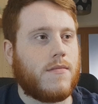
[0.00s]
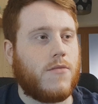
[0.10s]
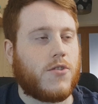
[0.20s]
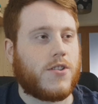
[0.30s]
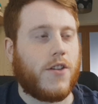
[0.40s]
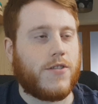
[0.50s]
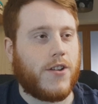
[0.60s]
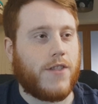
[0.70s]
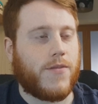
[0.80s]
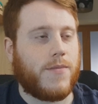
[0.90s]
Well, she's not
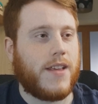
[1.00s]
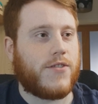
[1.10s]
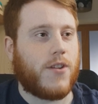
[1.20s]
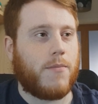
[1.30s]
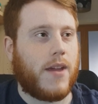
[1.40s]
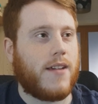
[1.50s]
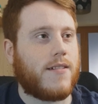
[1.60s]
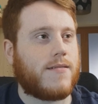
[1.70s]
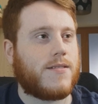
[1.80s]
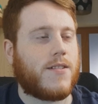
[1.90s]
returning from this job, mate.
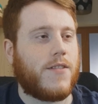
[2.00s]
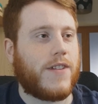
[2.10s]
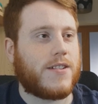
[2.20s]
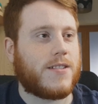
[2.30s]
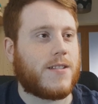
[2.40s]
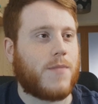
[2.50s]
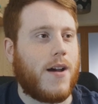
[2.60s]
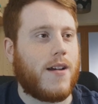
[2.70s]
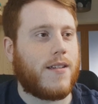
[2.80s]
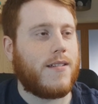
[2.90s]
She's going to think she's a spy.